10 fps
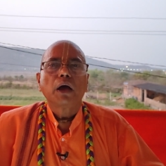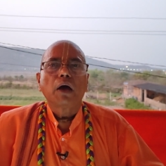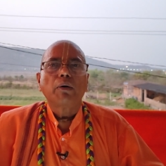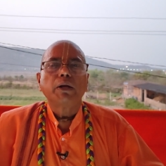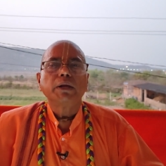
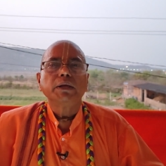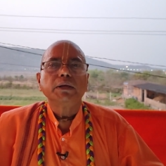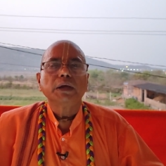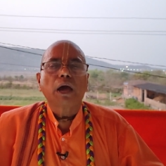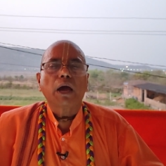Our
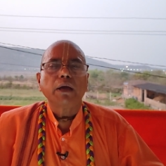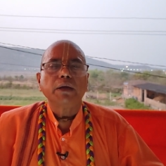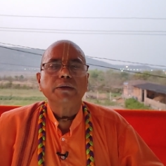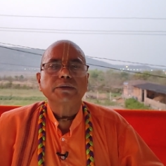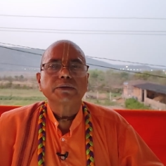
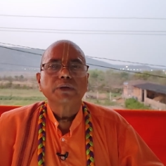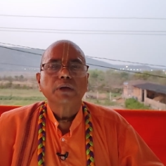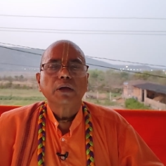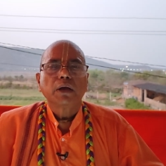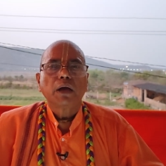
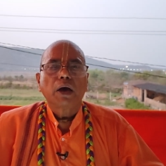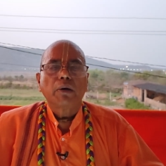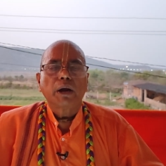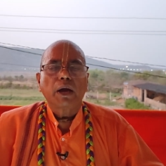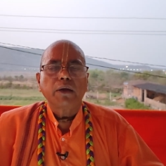
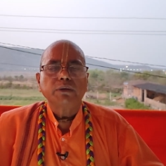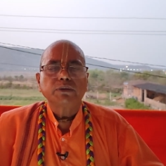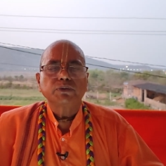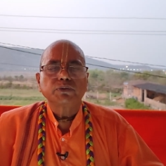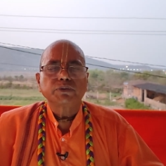eyes
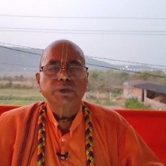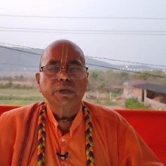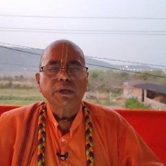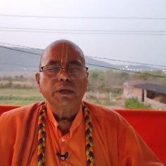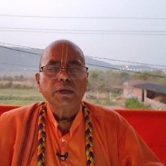should
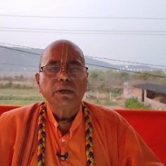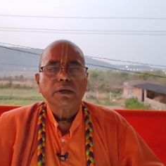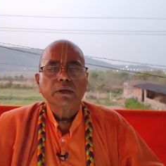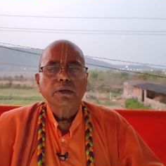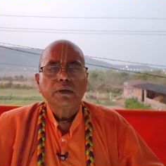see
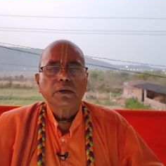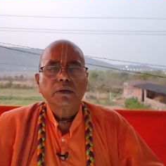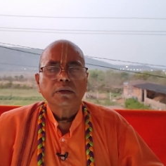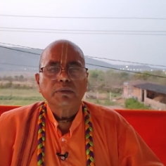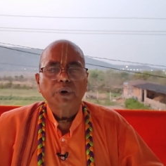
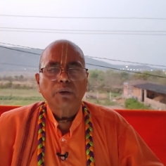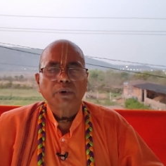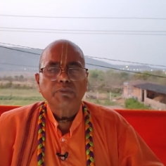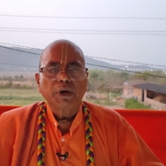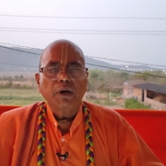in the form
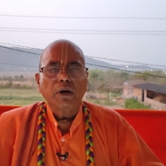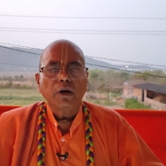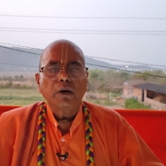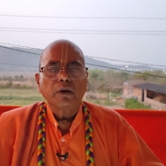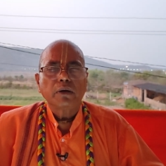of the
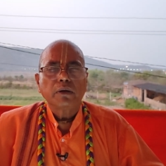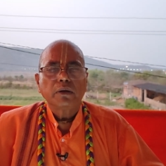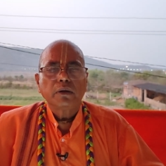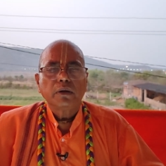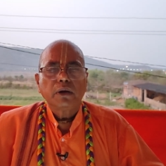Lord,
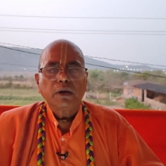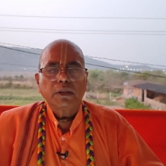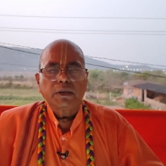and the